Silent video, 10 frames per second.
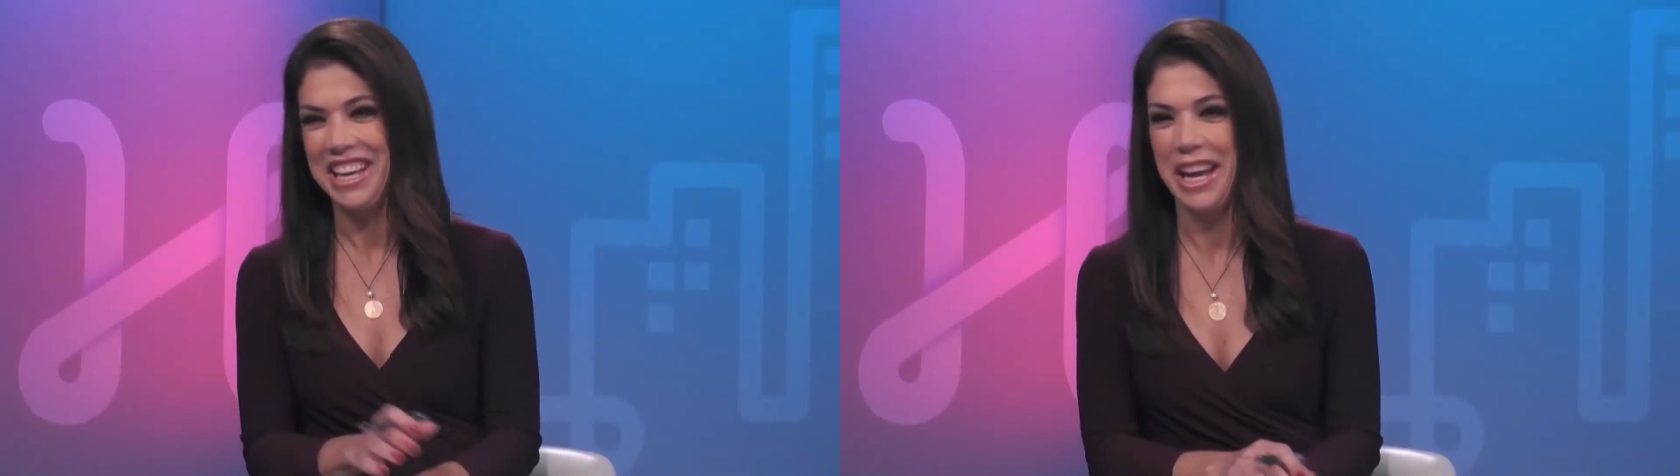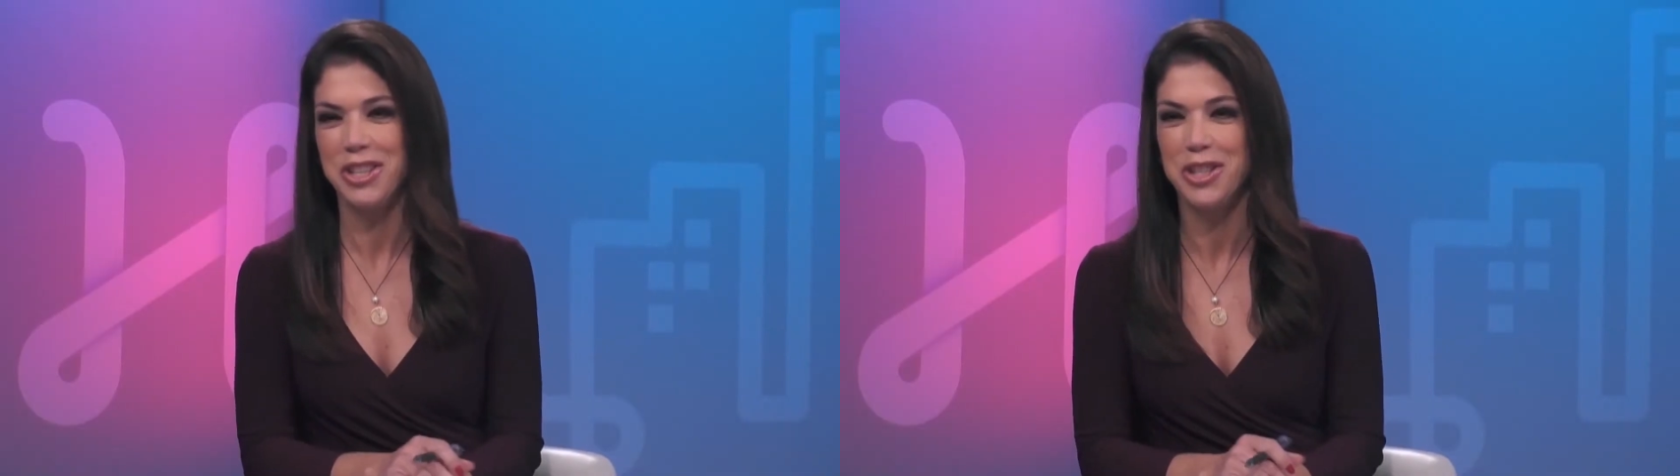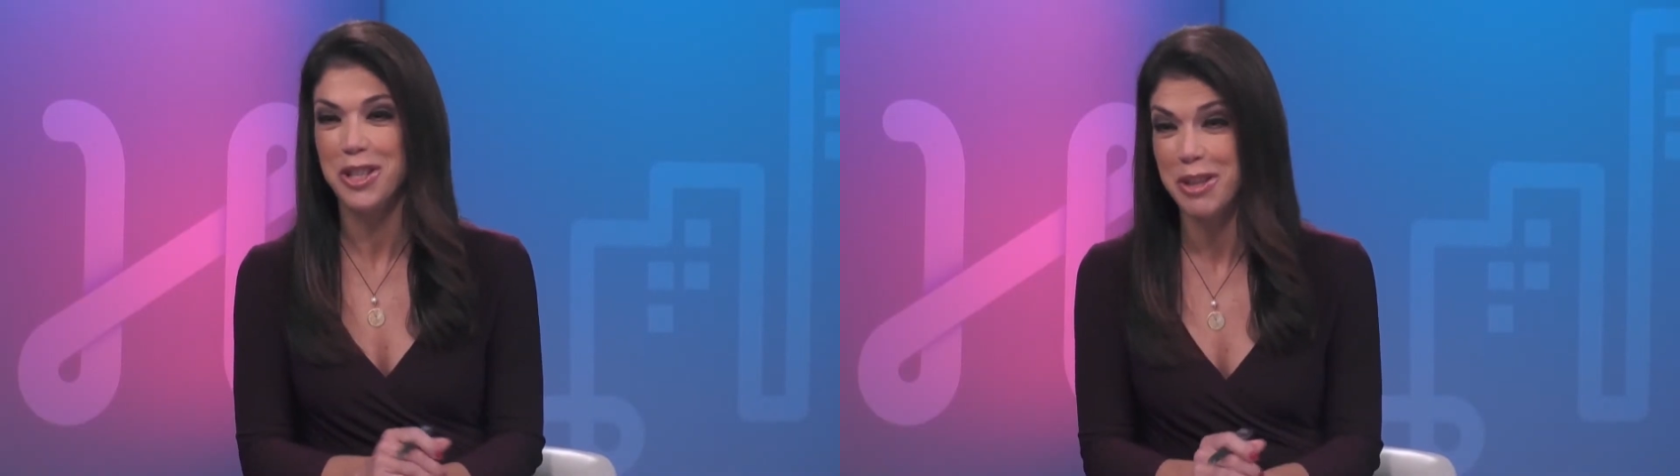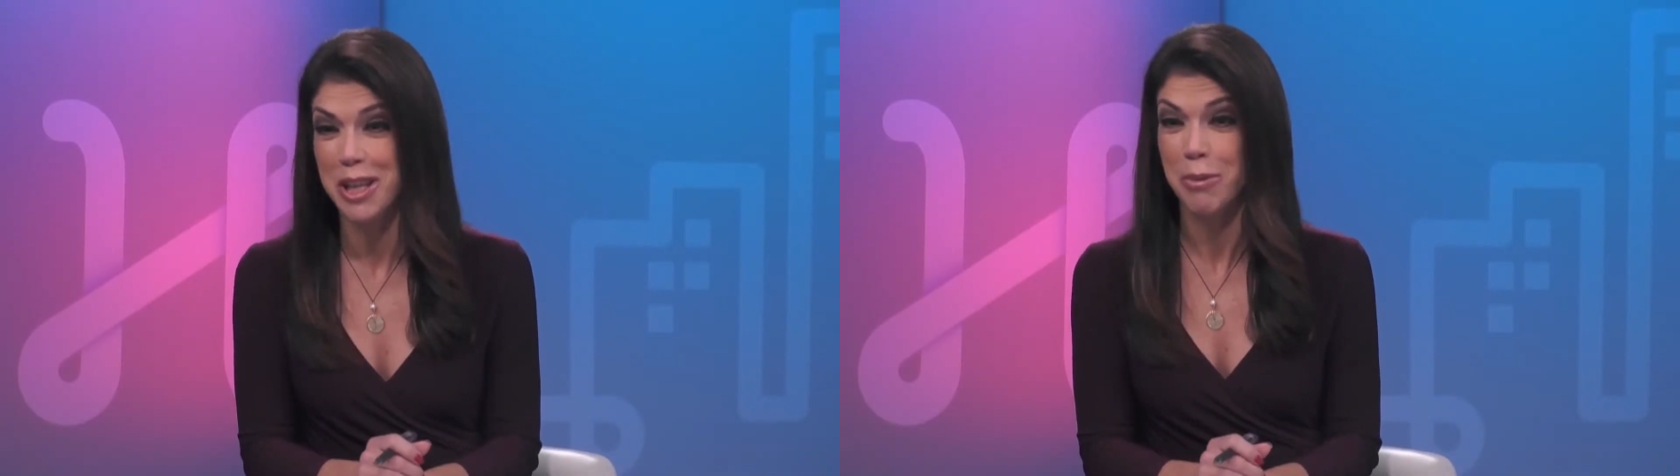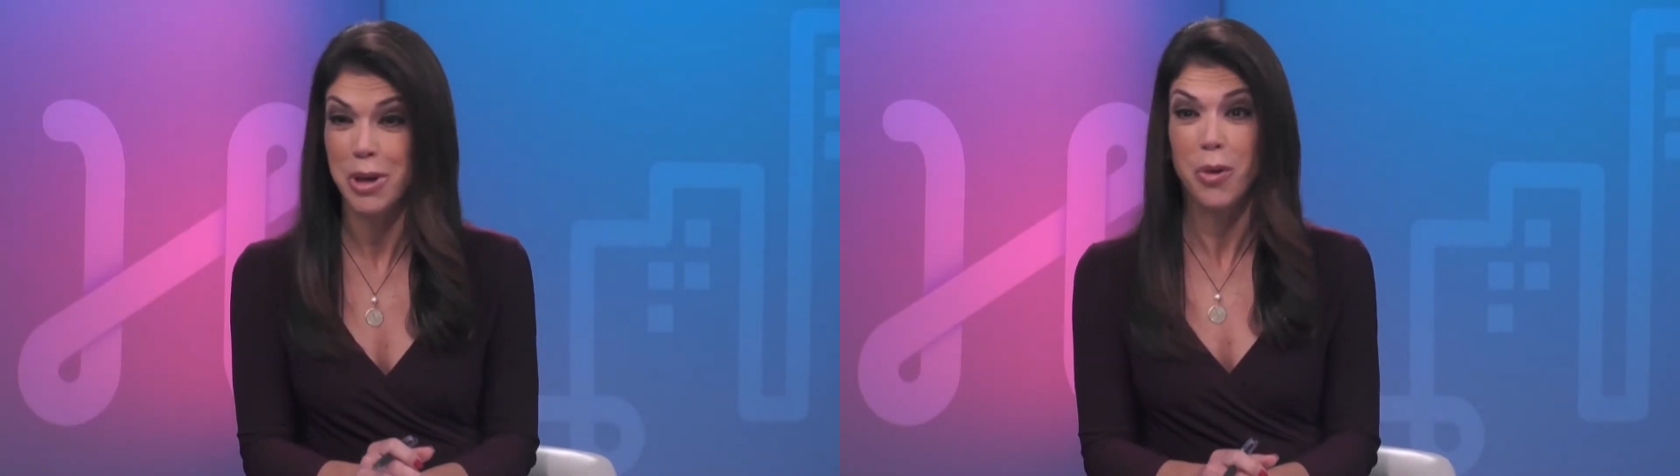and she's
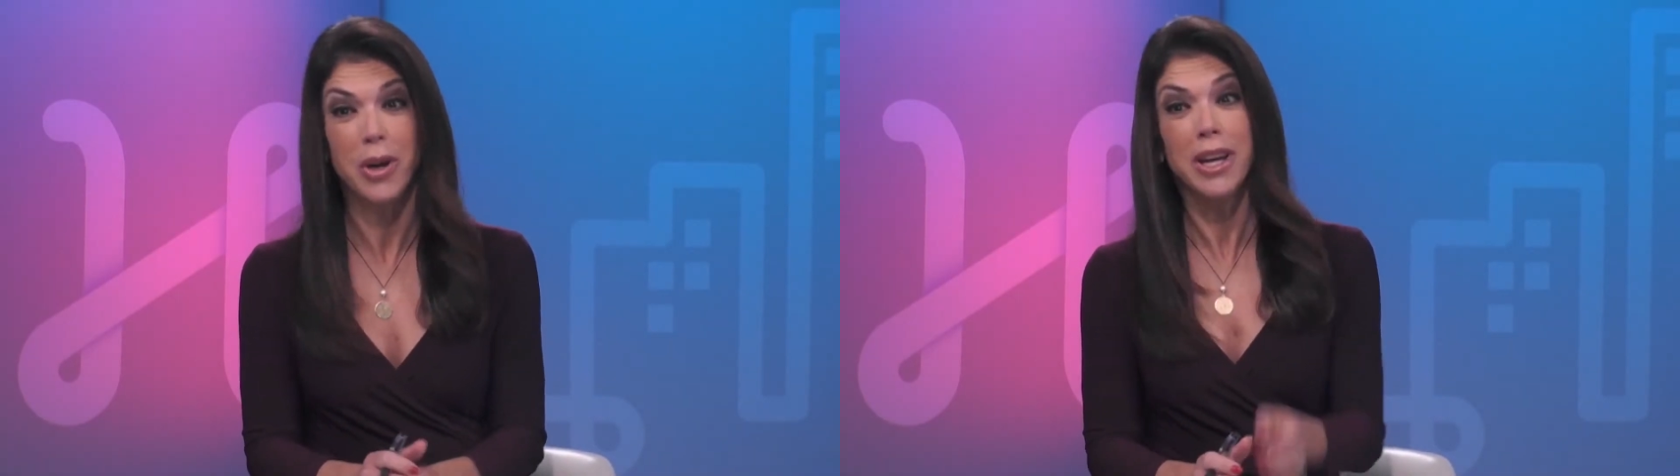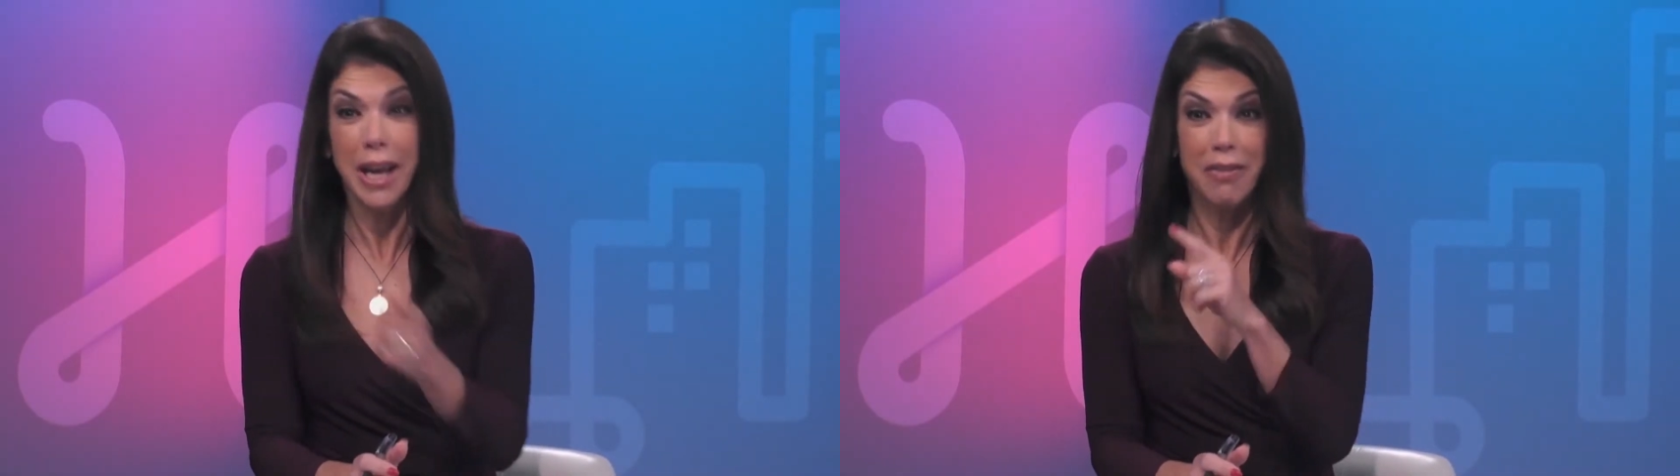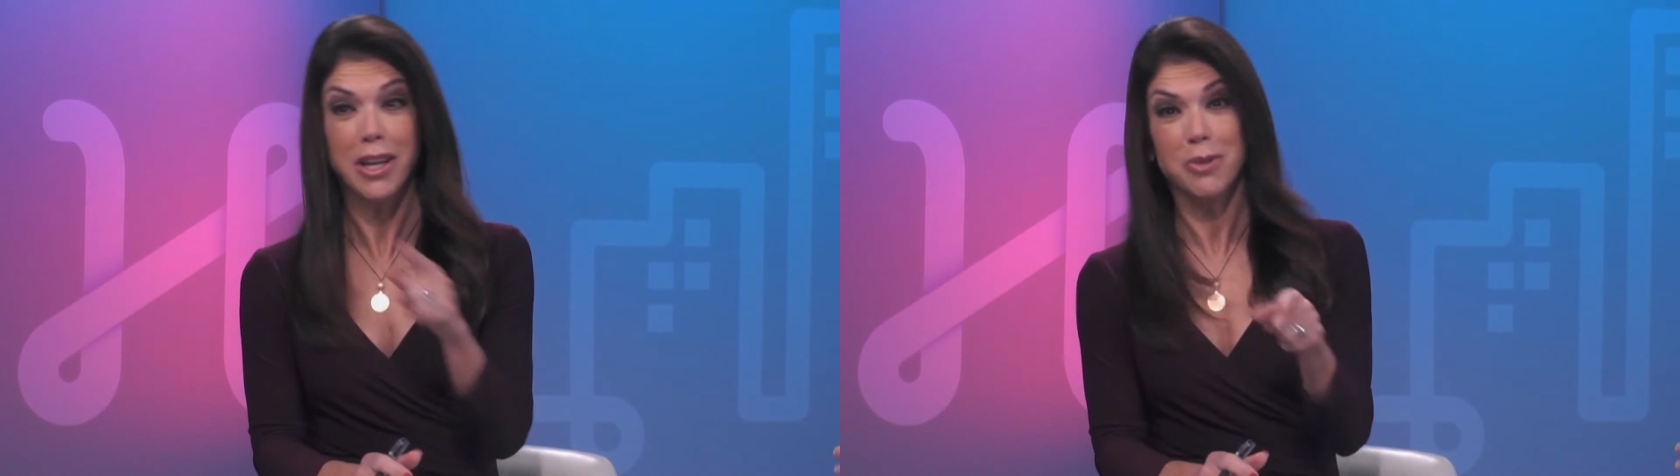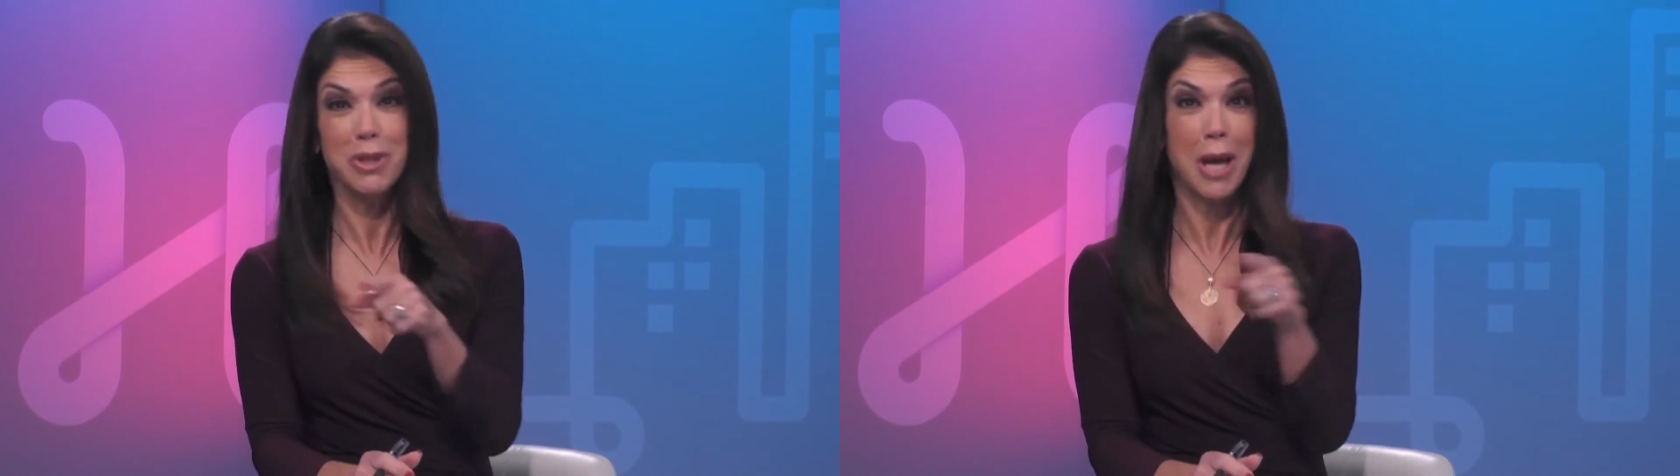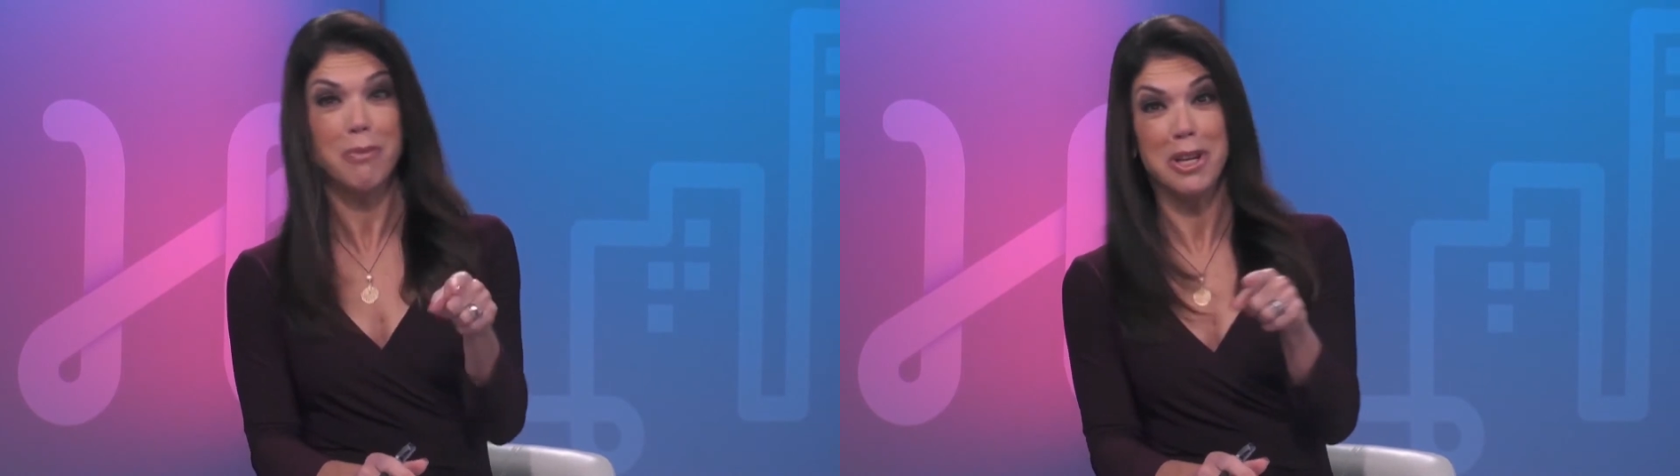looking at me going, and no, that's
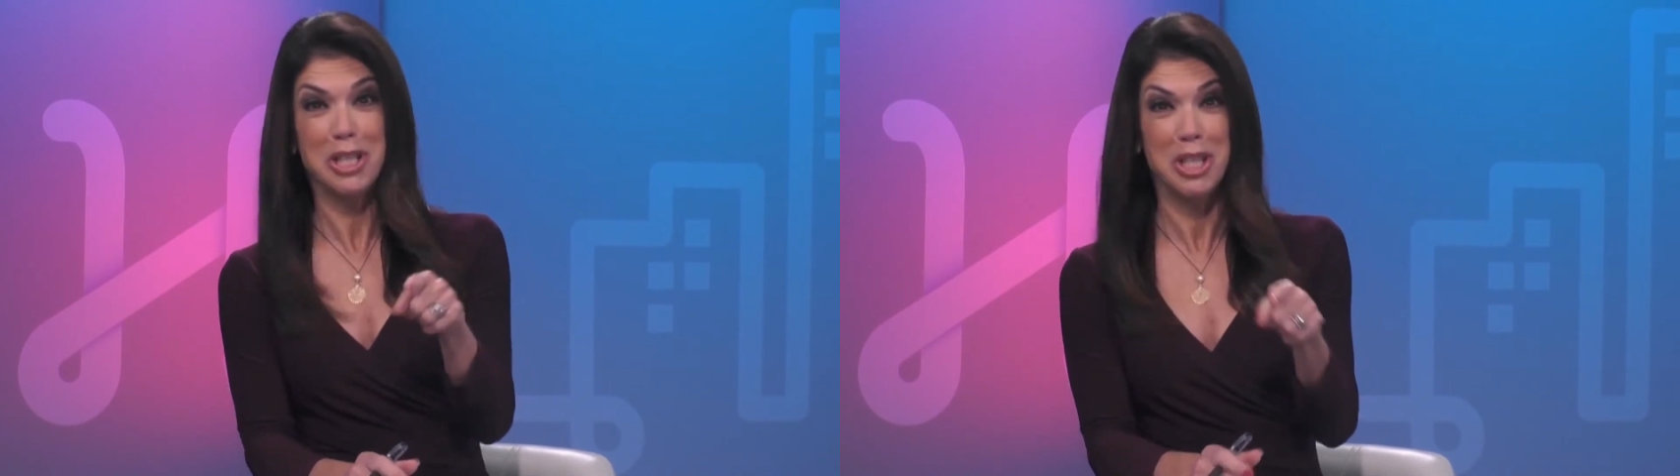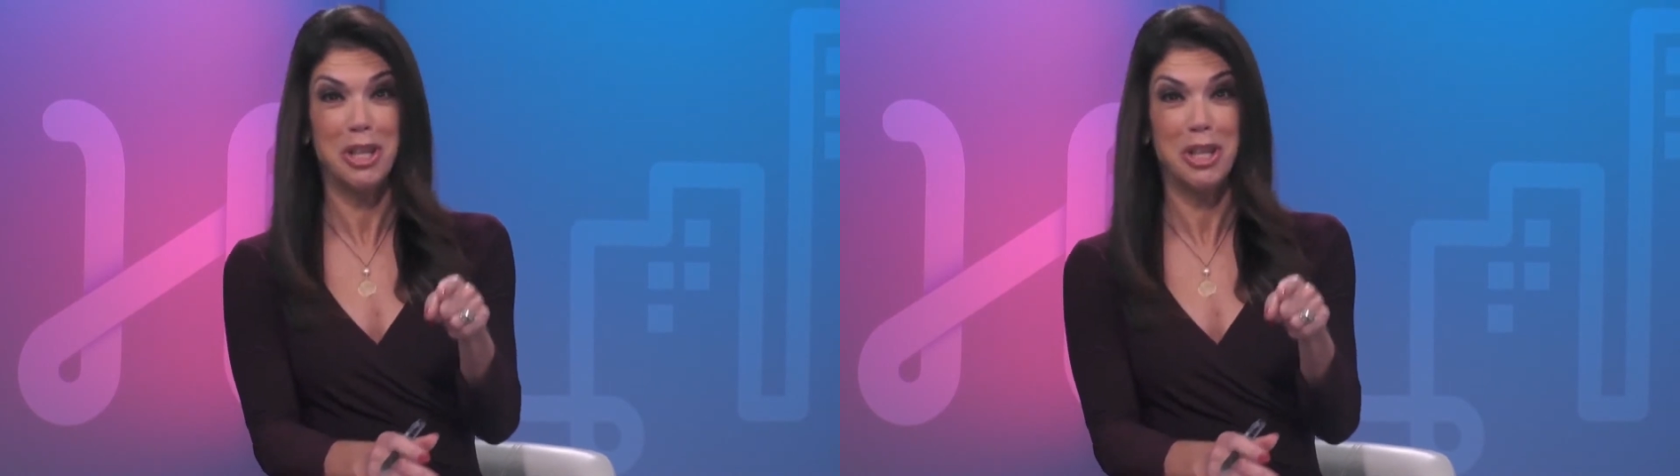what's no. happening